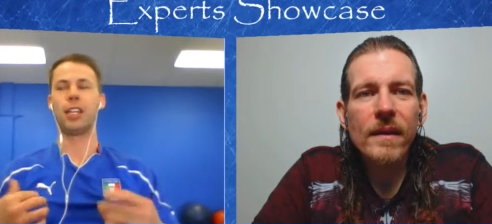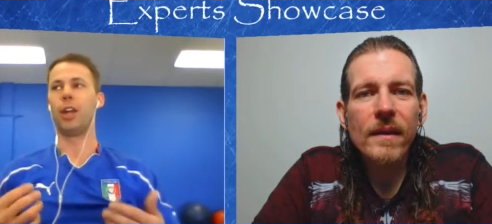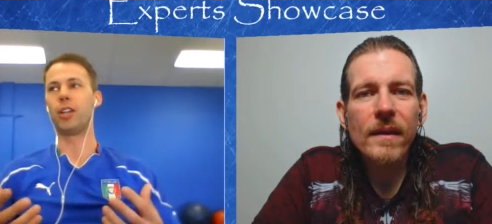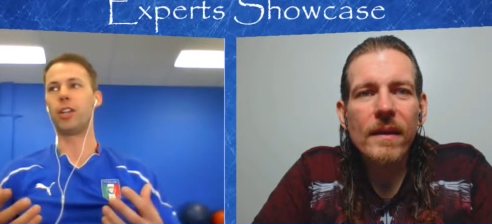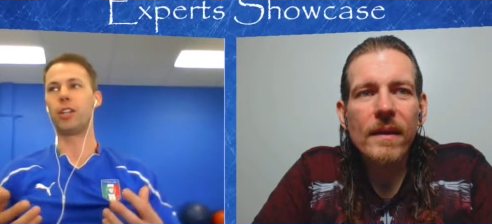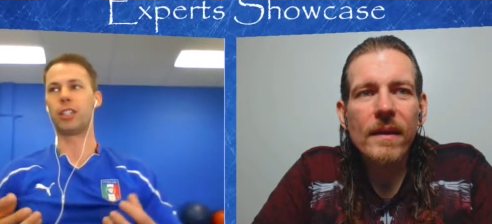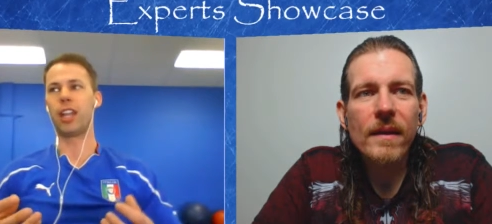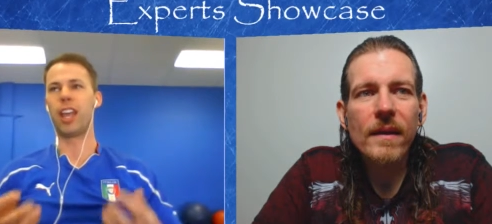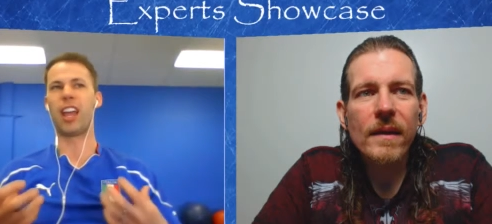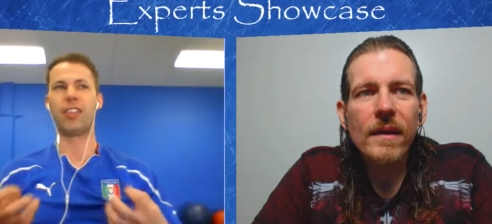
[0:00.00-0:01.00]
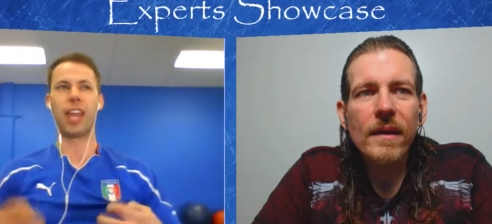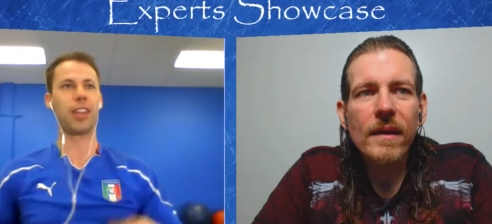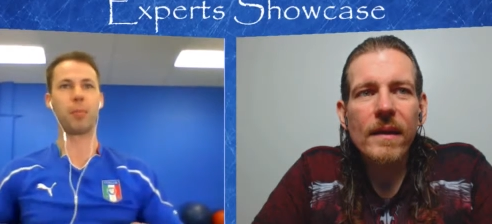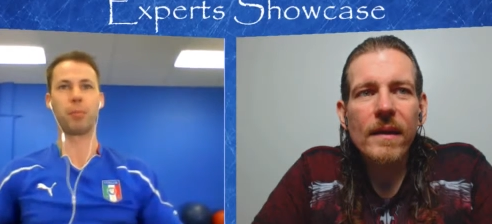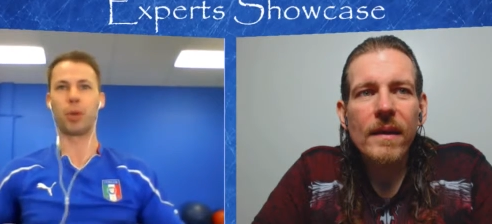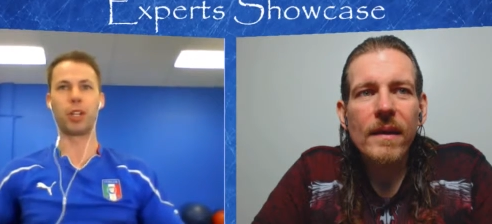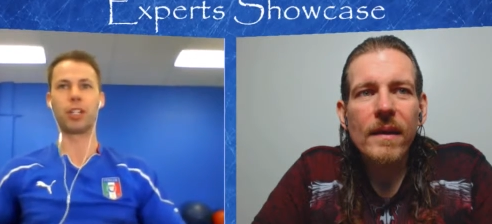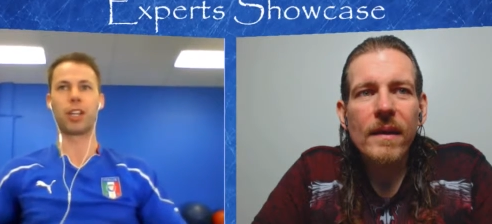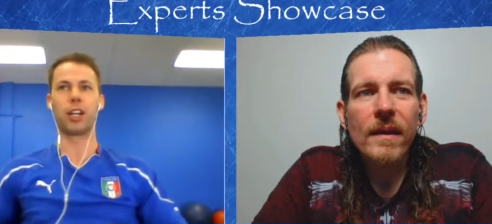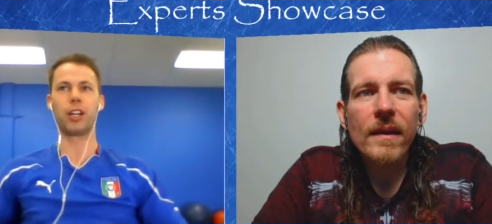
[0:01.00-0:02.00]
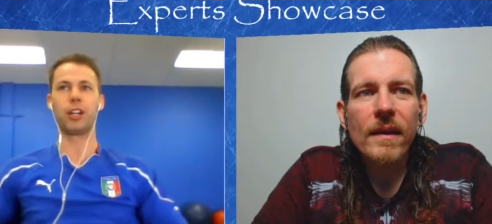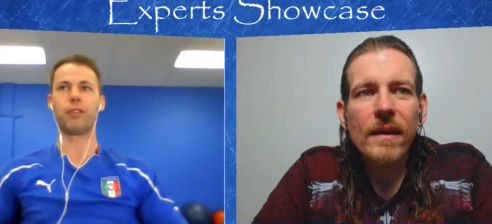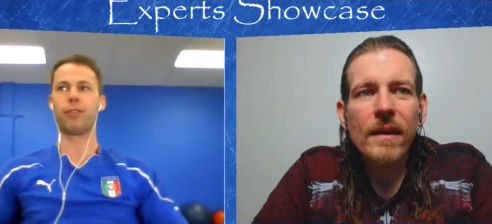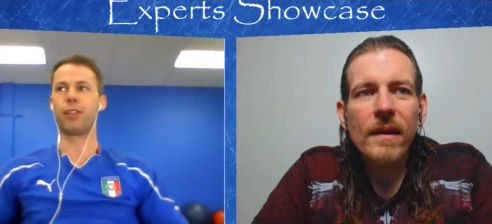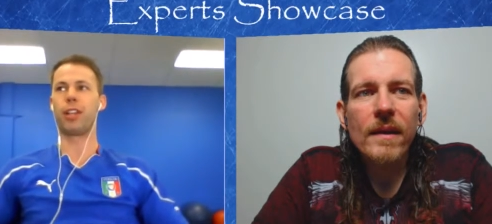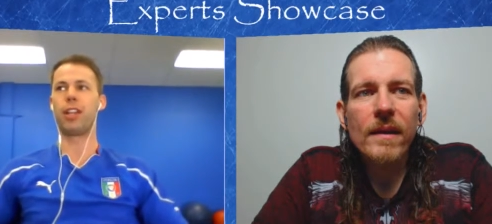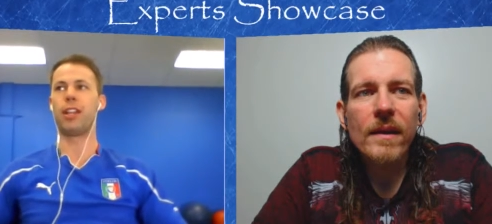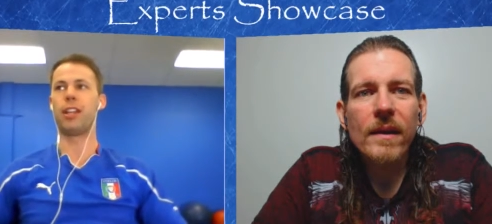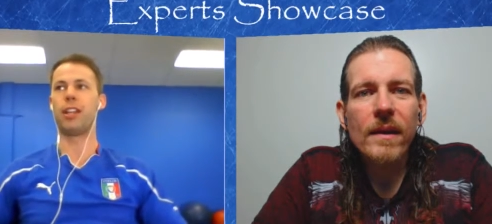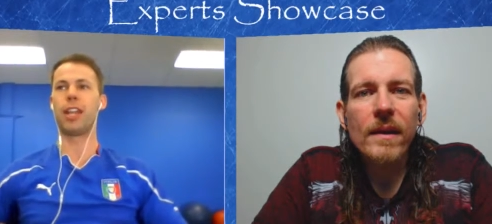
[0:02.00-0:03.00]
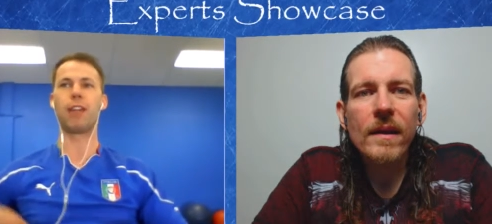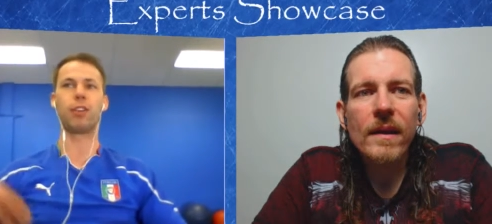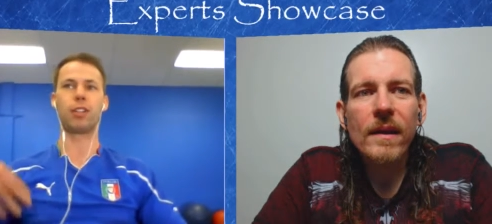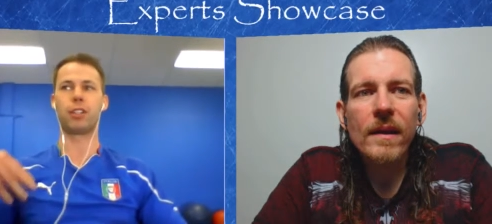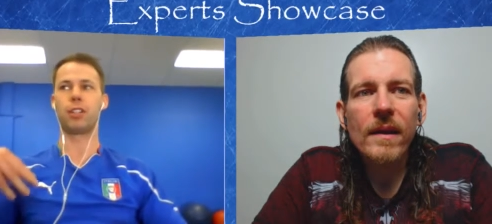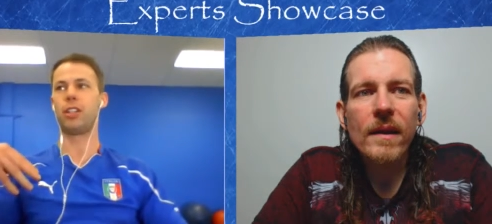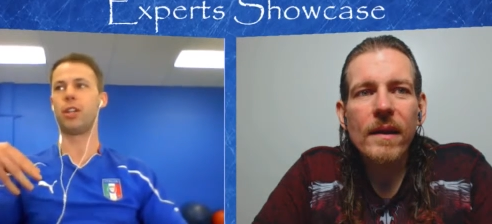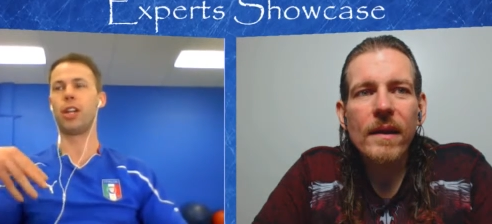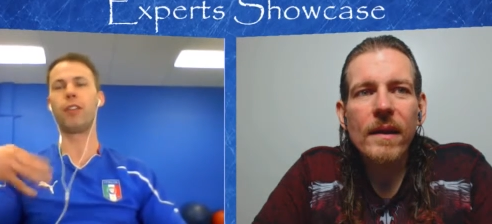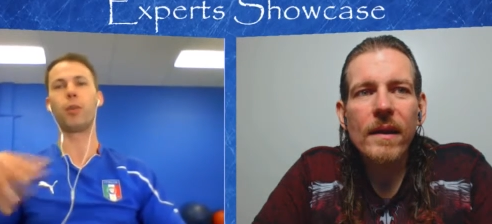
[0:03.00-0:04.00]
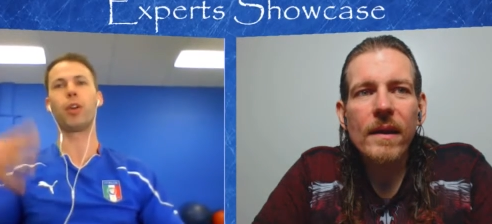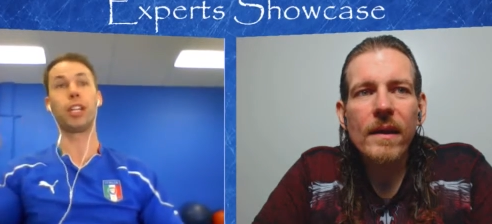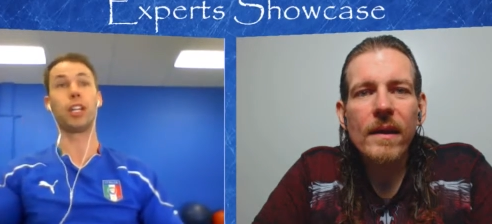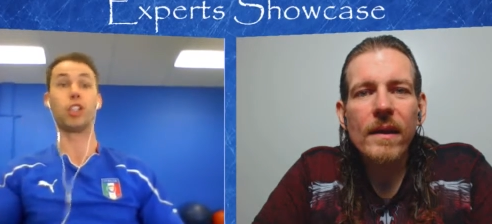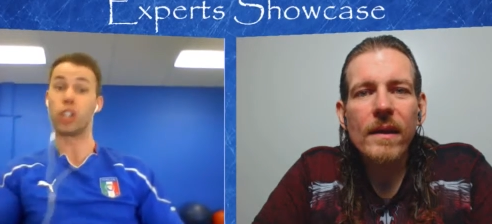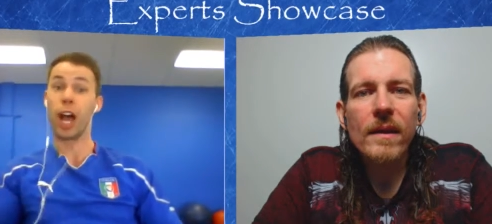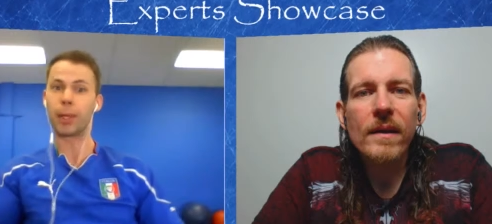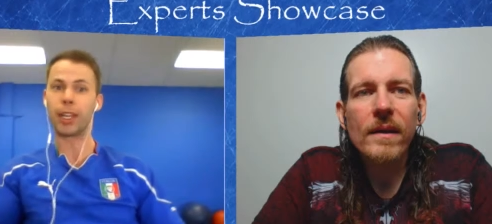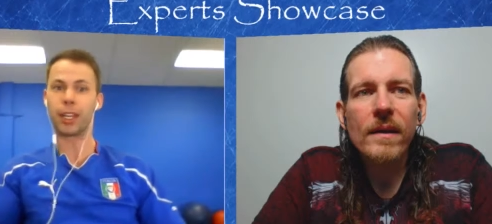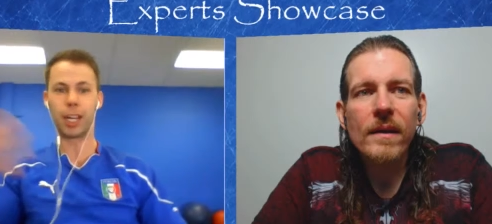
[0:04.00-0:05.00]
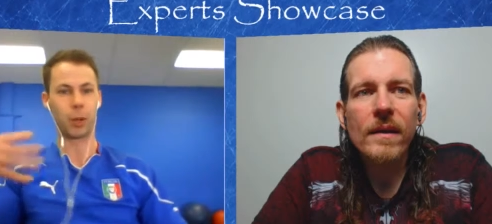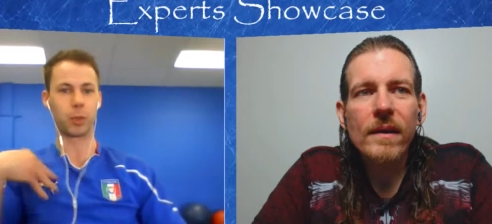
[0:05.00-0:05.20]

Speaker 1: you know, I just had had that burning desire of never, you know, I never want to get a job again.